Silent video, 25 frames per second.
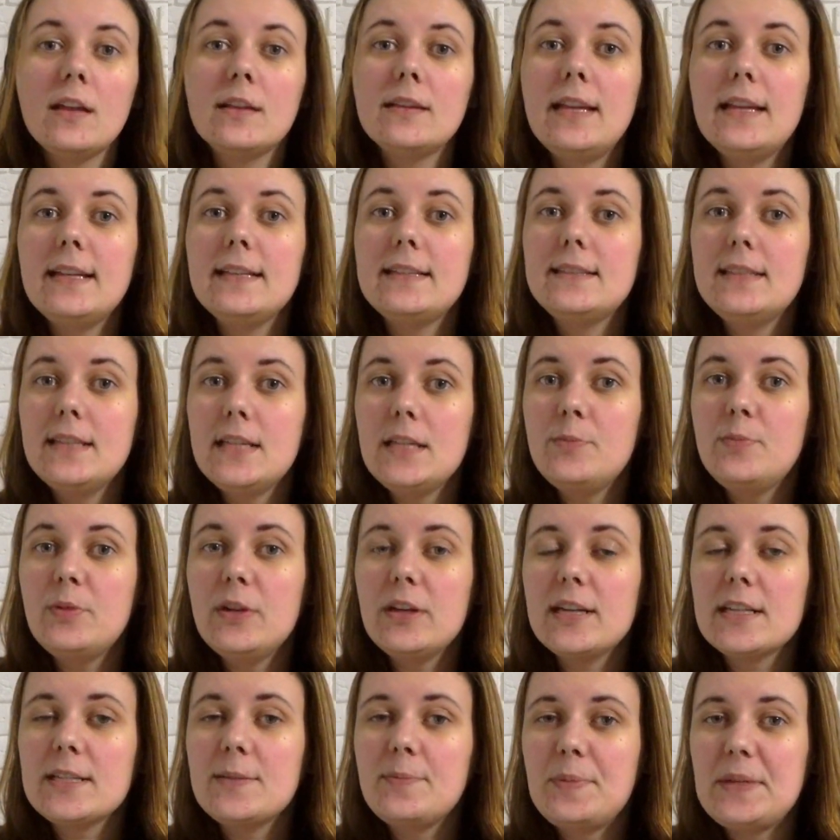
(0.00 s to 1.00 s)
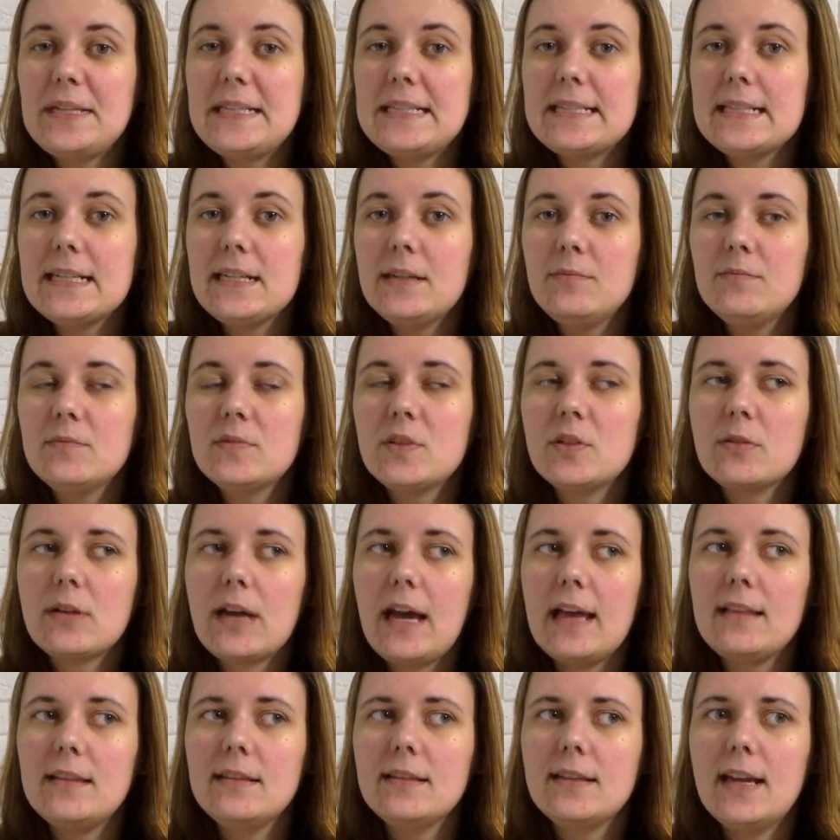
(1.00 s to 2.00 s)
They did bring us pizza, so
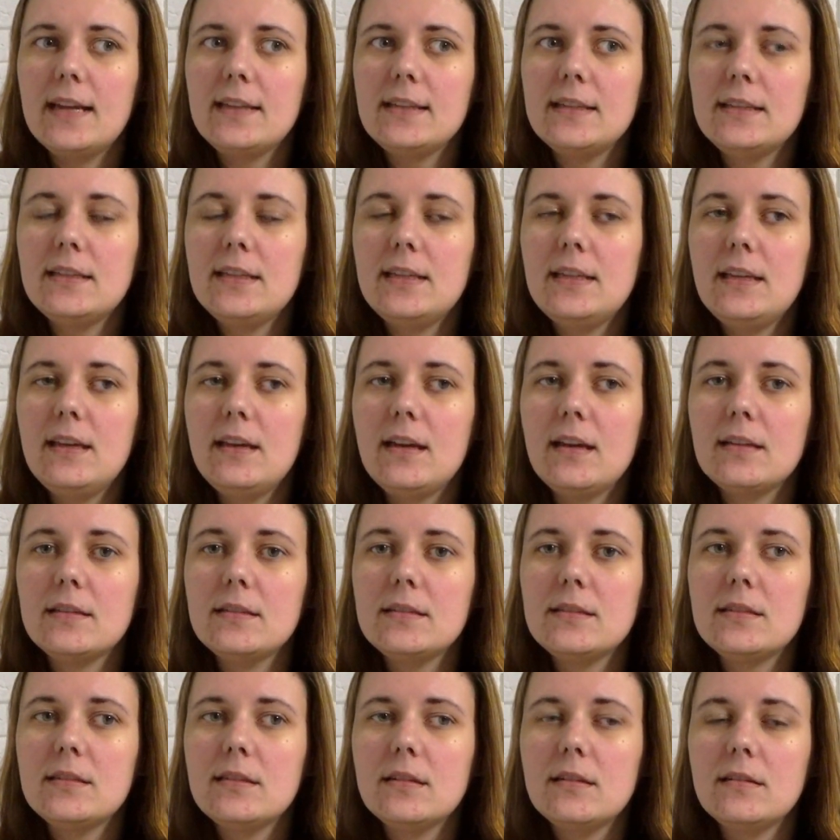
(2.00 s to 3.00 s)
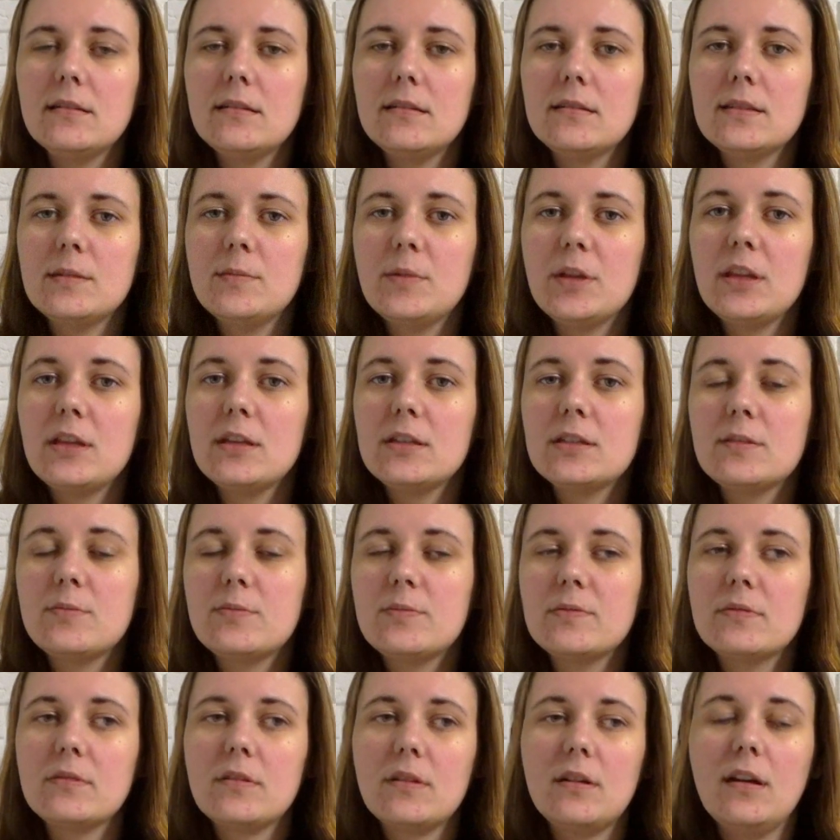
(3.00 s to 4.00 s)
Kathleen Kennedy and some
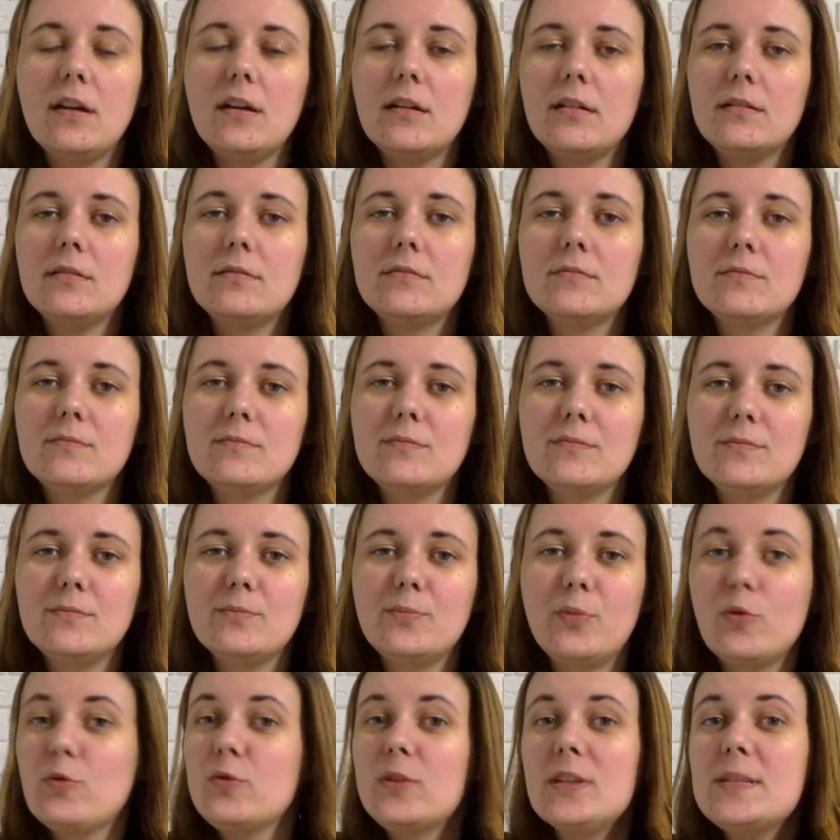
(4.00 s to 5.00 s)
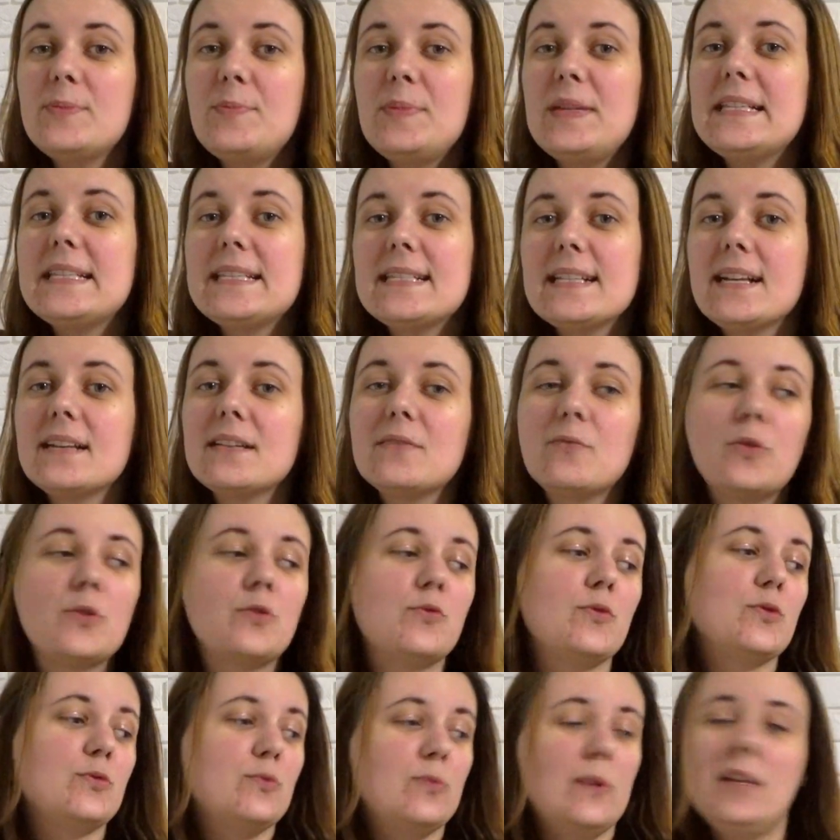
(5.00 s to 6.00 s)
others brought us pizza,
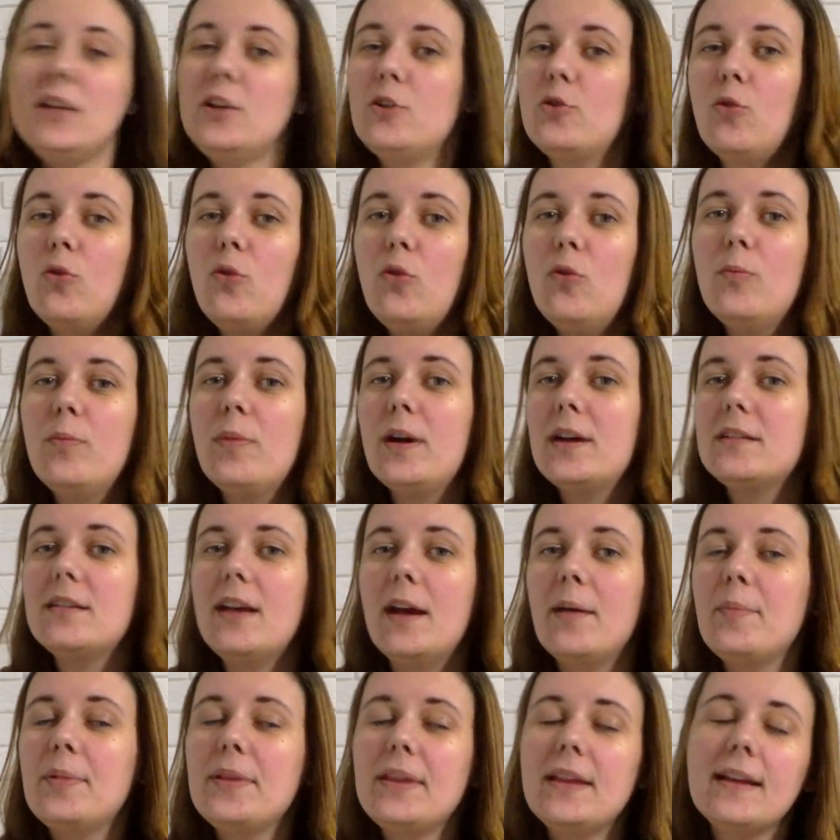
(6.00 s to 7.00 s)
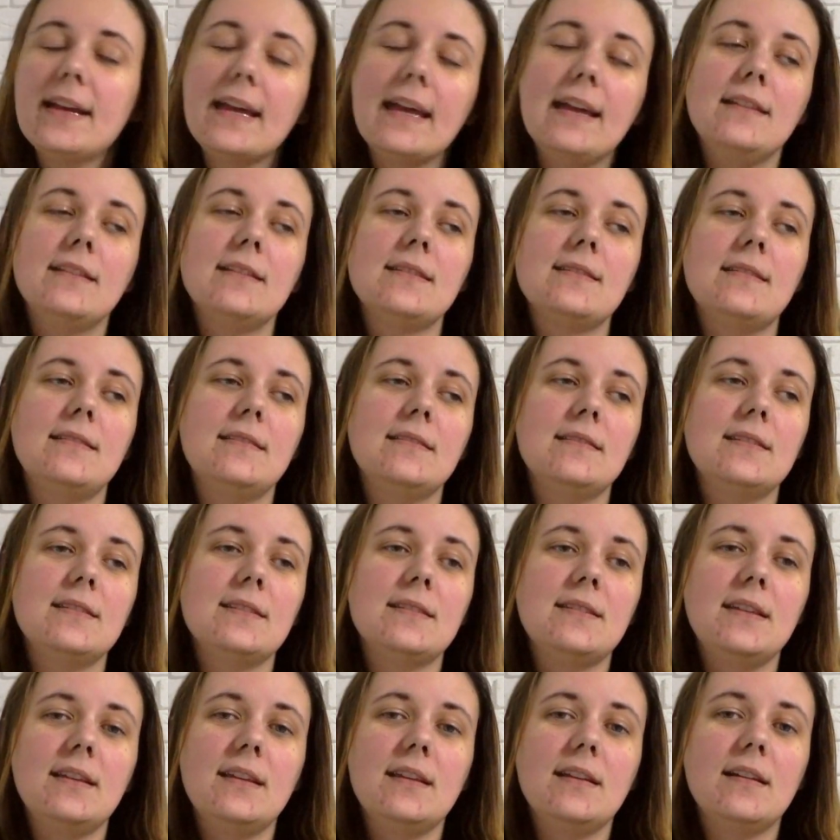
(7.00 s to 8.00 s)
which was really cool. Might happen again
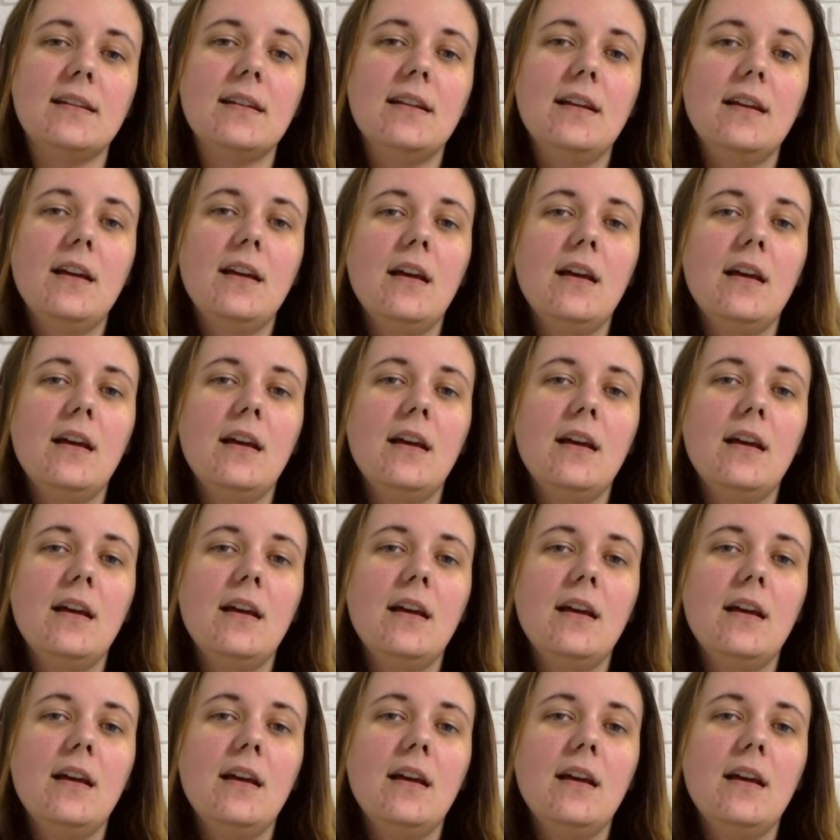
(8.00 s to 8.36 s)
this year.